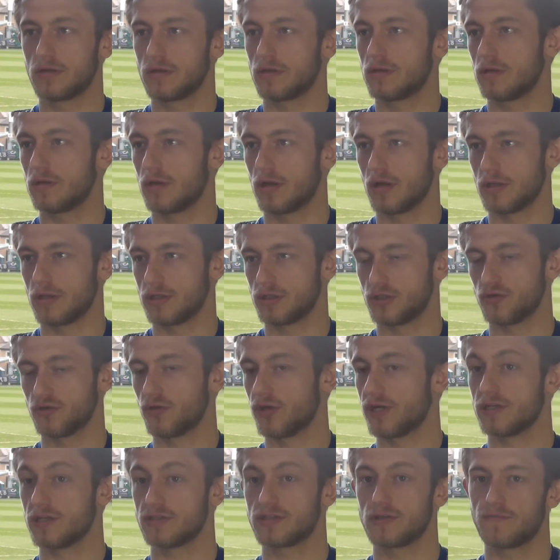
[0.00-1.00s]
like
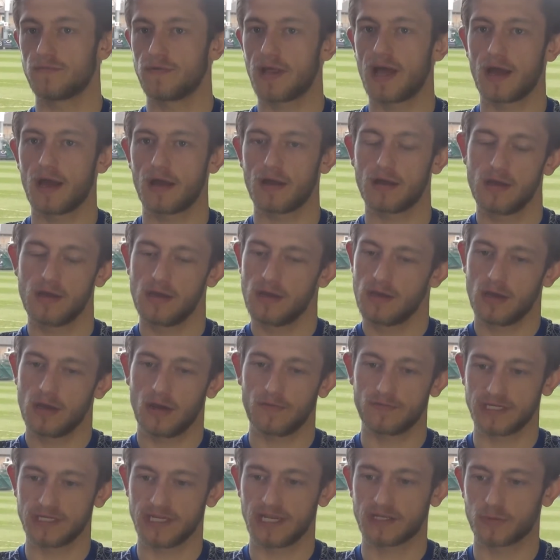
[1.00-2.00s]
joy and stuff like that.
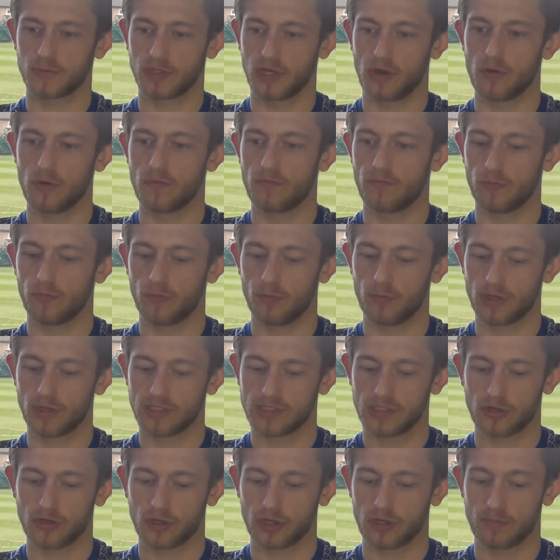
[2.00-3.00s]
Obviously that's what you hope for, but
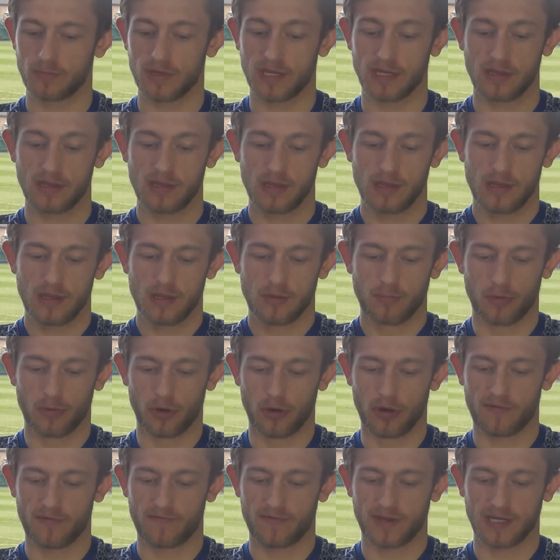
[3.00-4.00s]
it's not going to be.
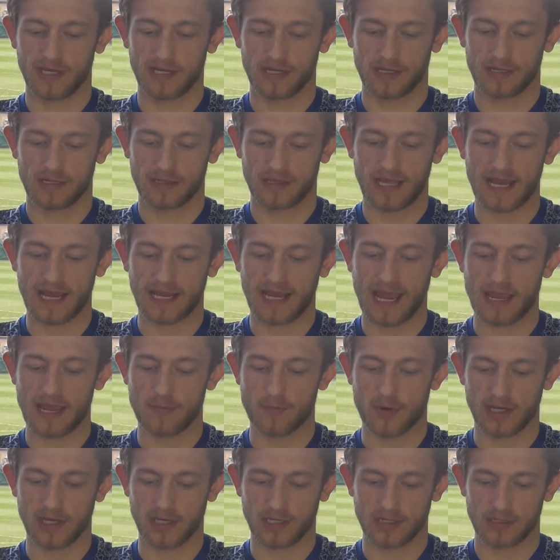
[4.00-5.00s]
But I think that game
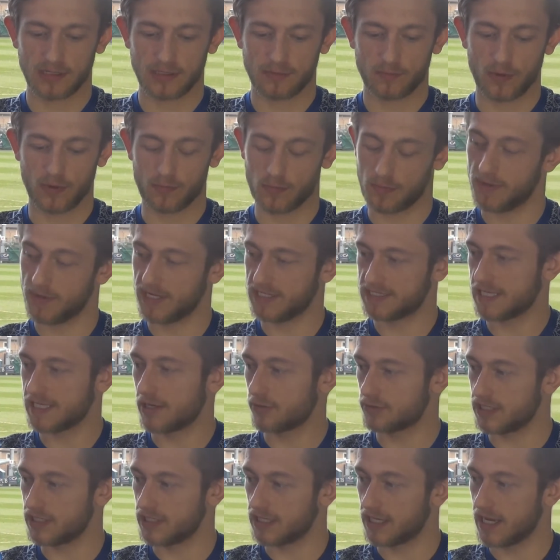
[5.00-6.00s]
when we beat
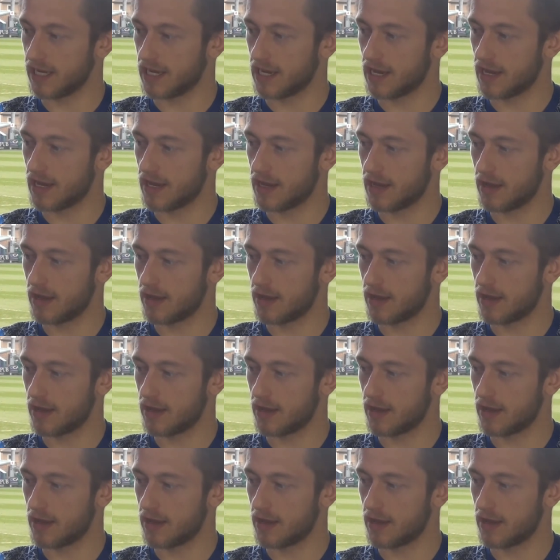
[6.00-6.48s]
Celtic here,